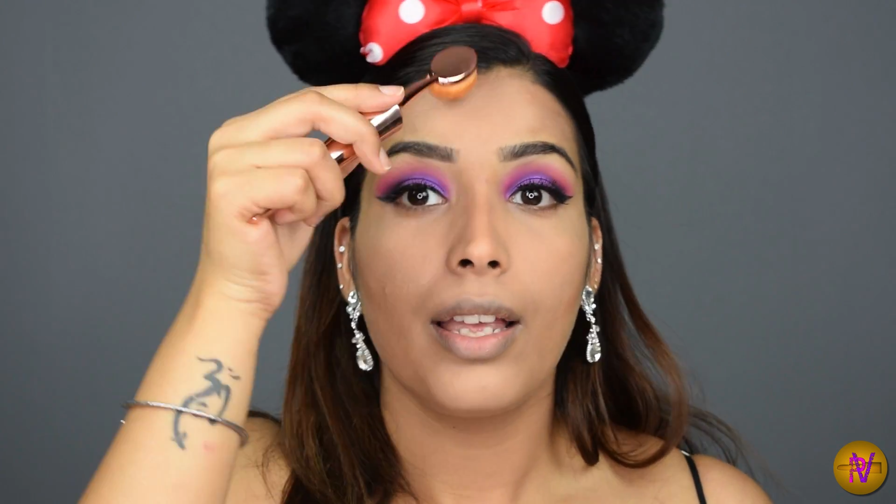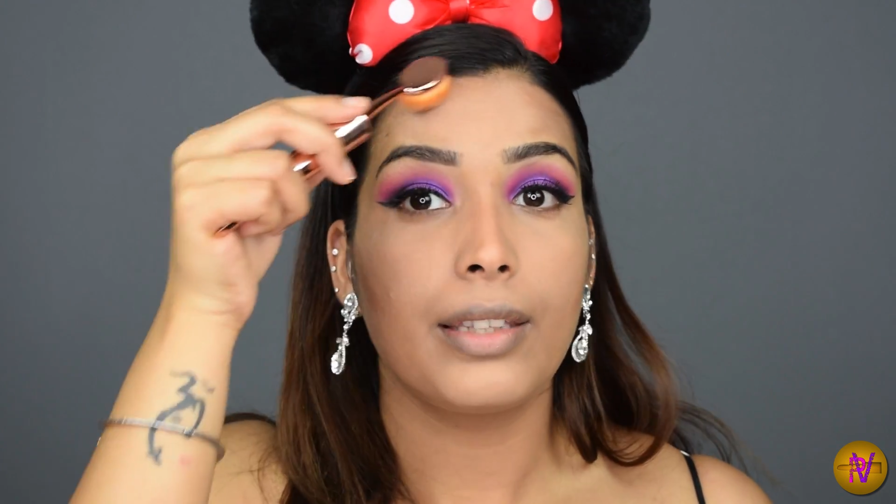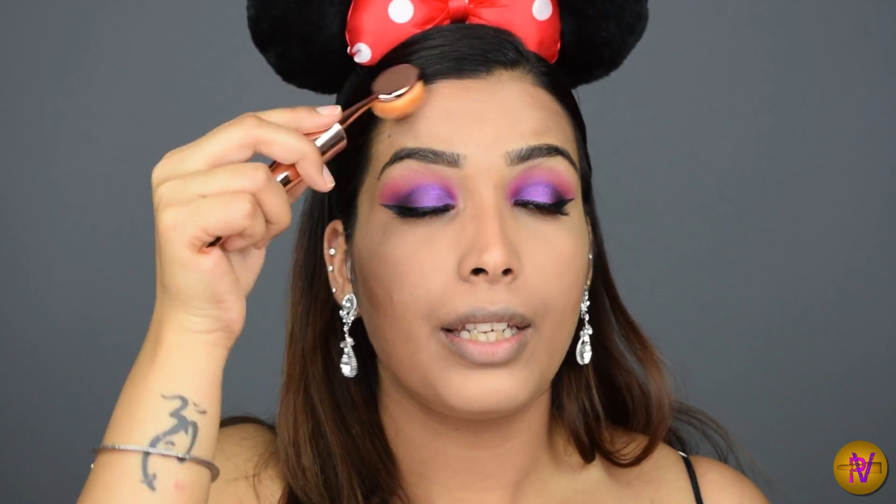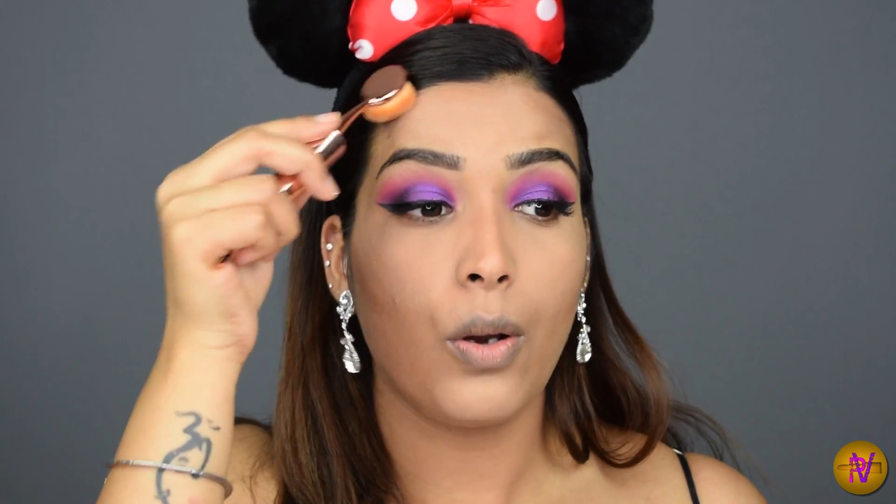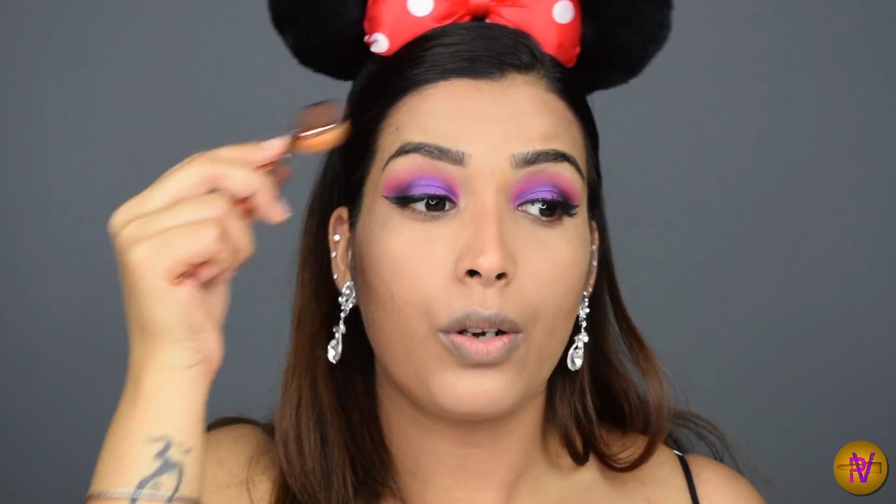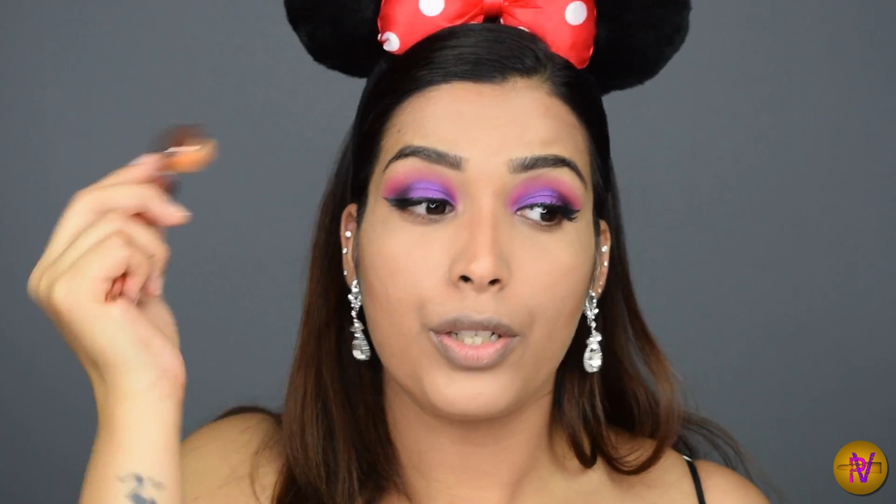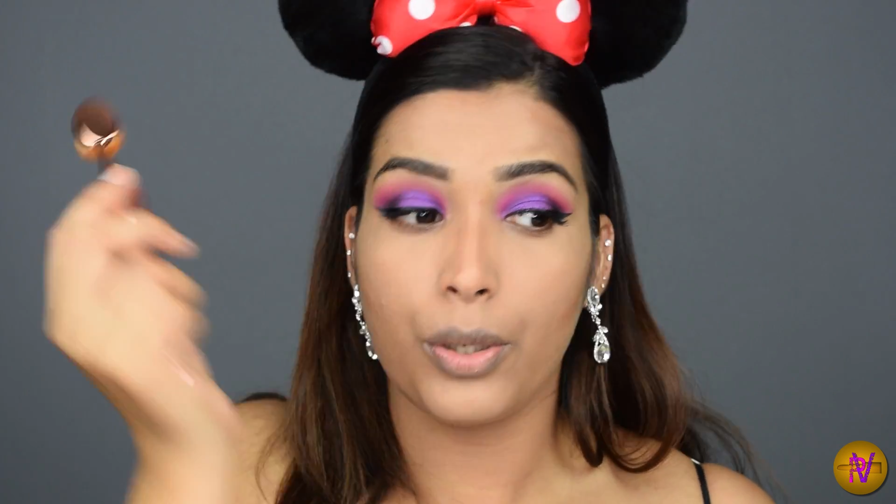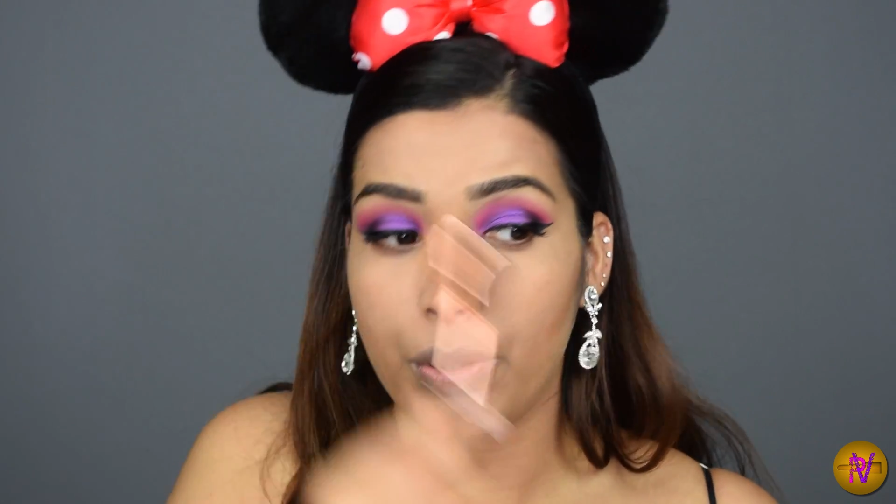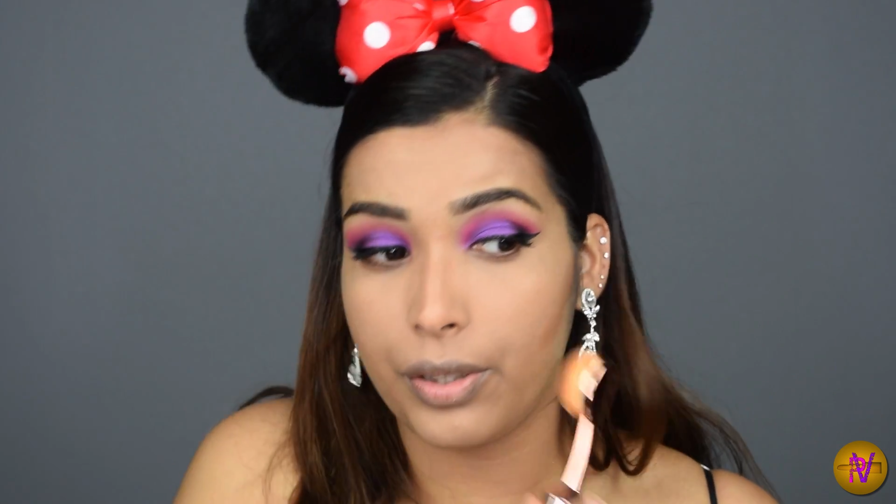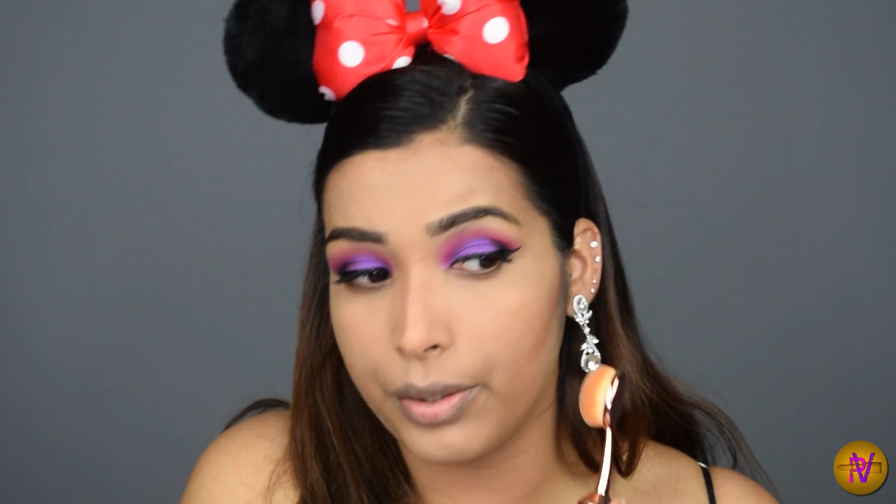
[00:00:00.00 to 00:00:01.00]
the
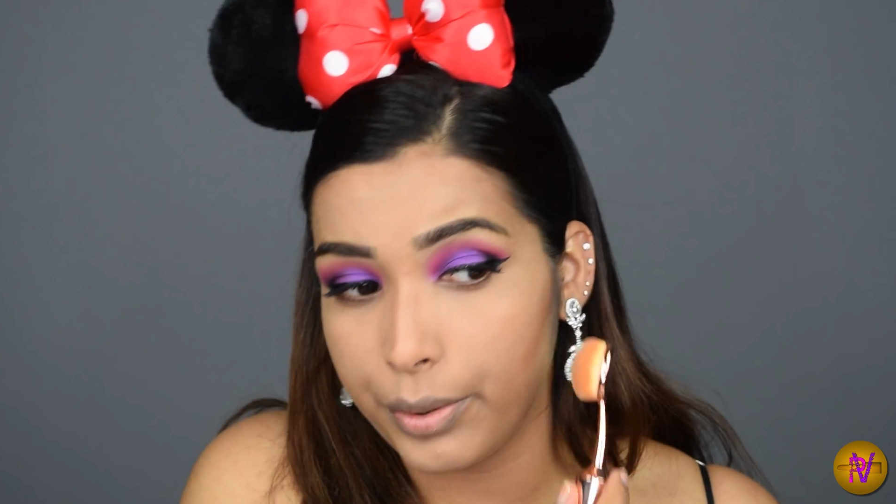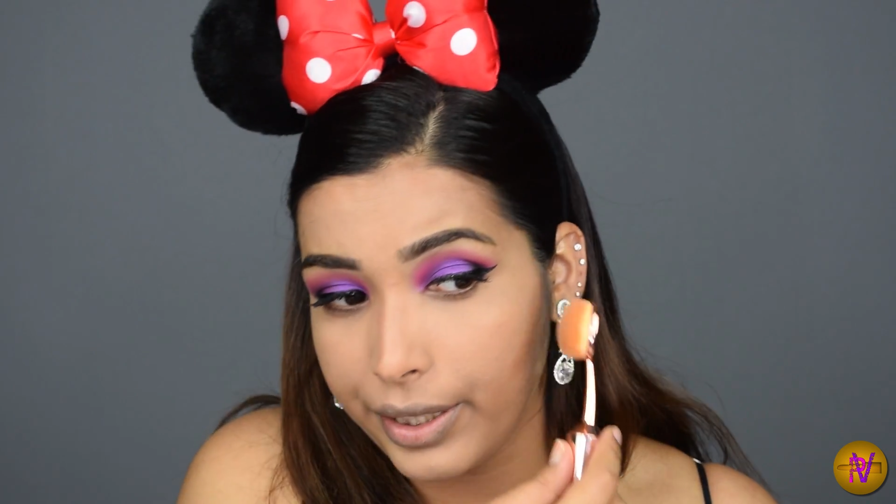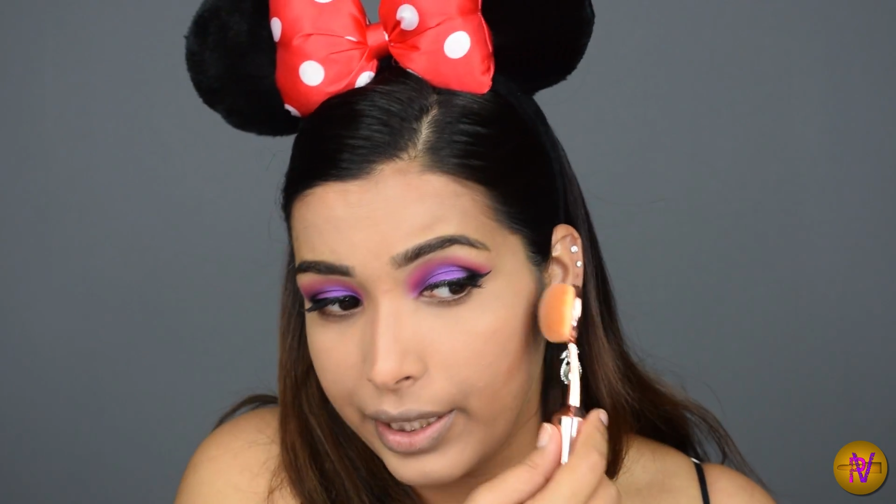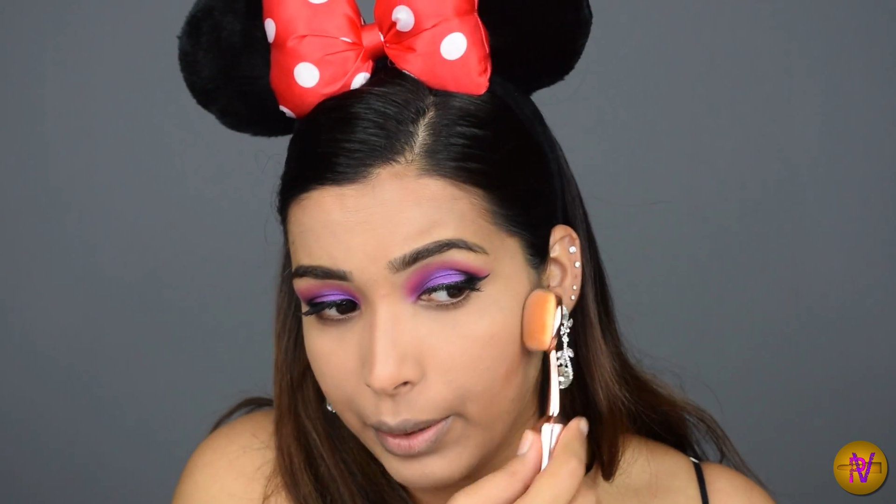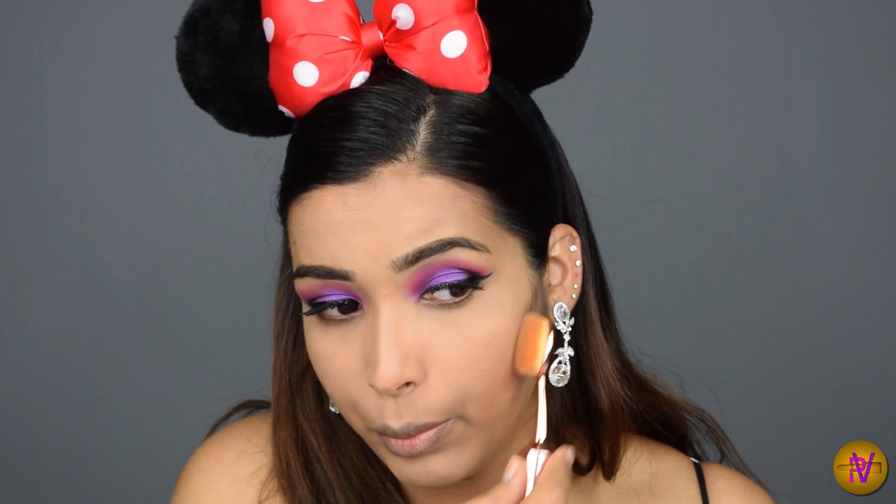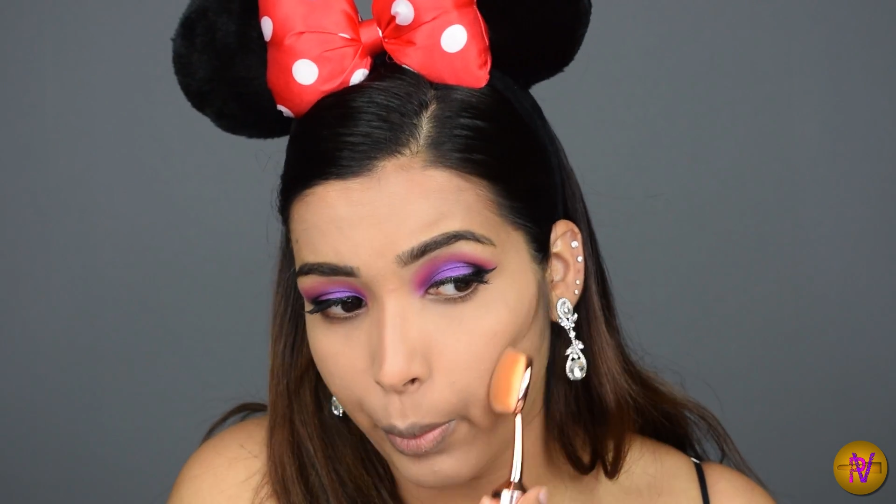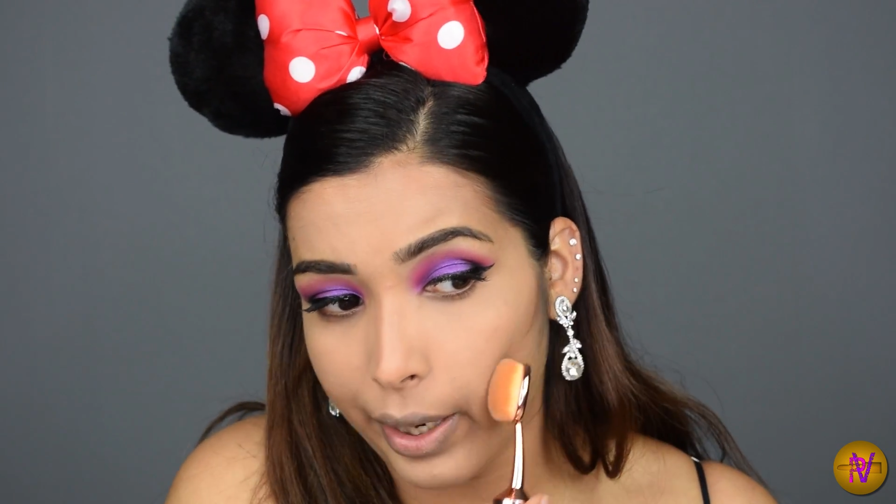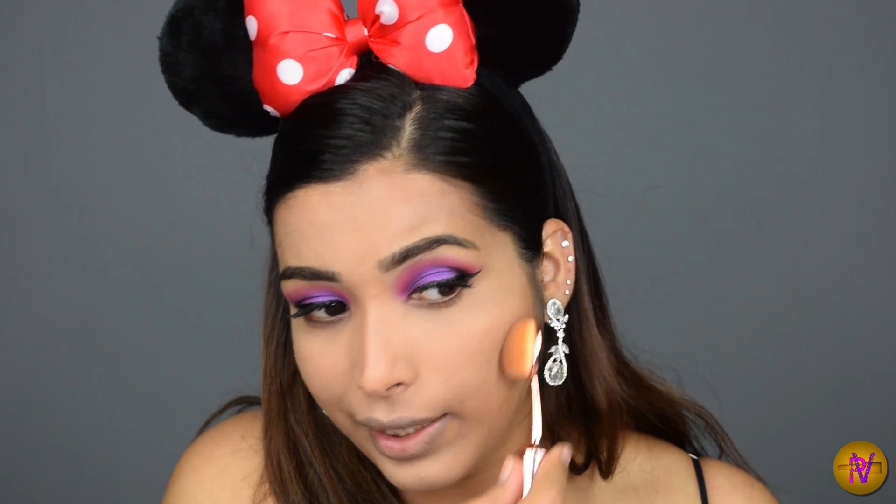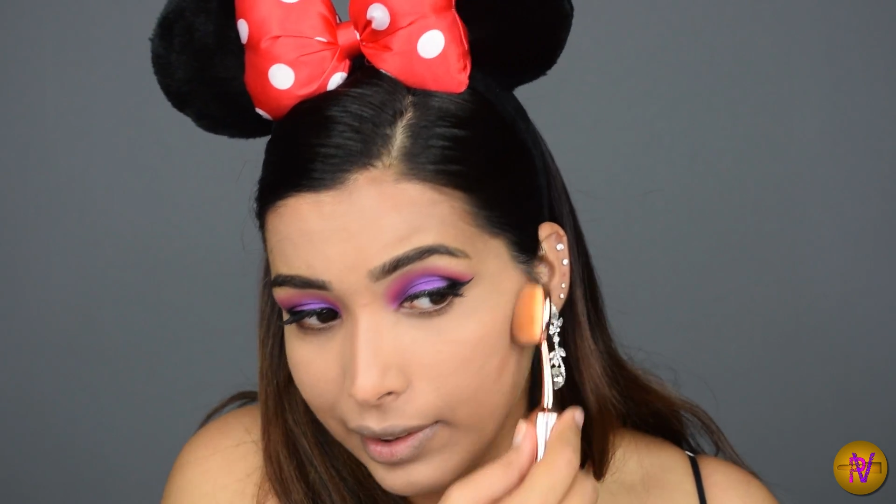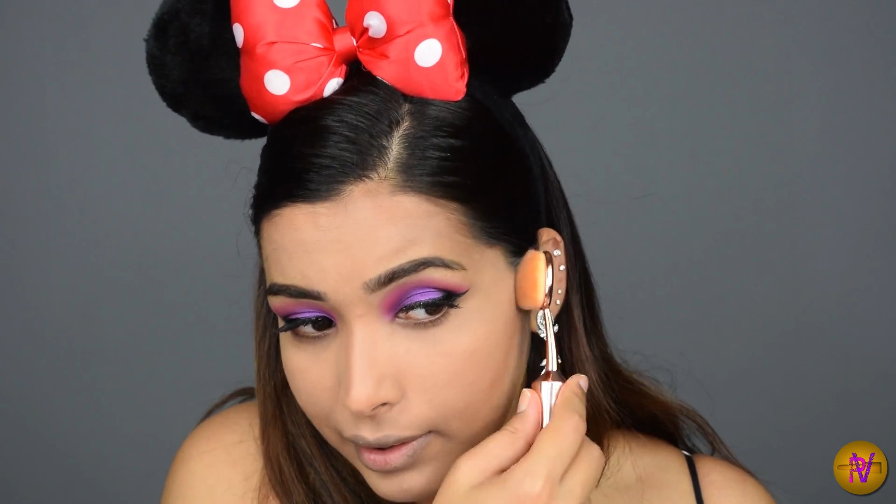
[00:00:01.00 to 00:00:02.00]
contour really
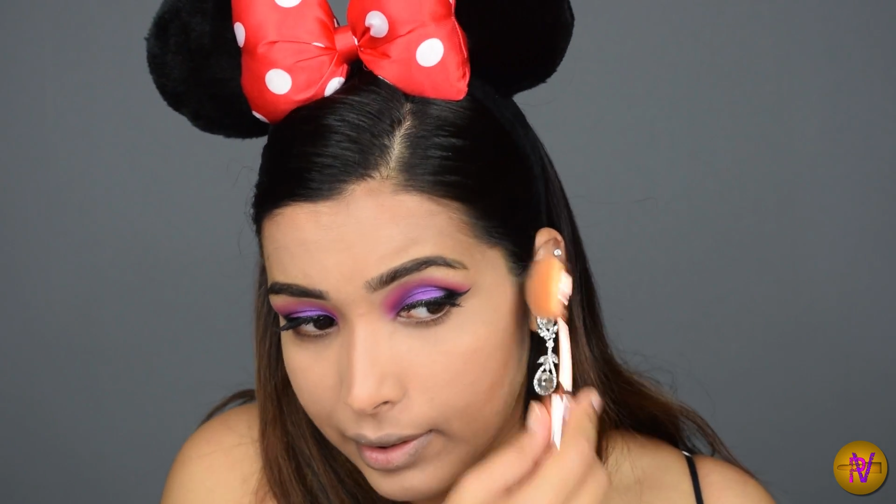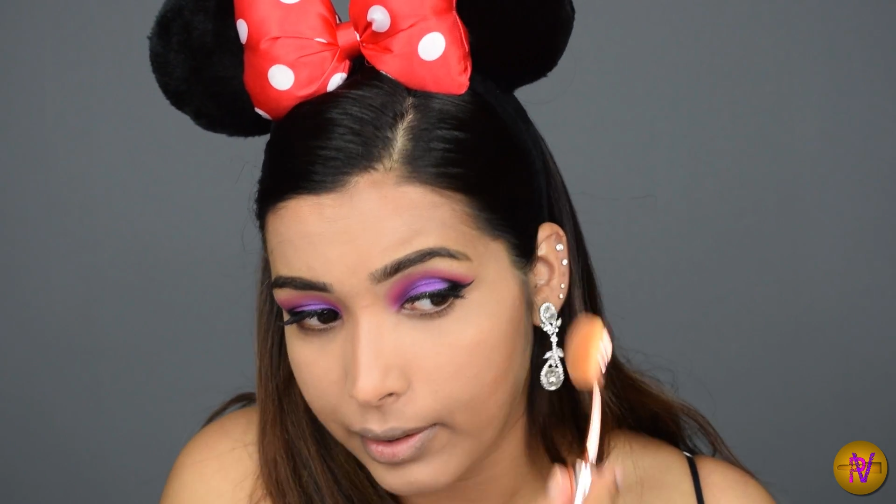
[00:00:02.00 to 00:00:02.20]
well.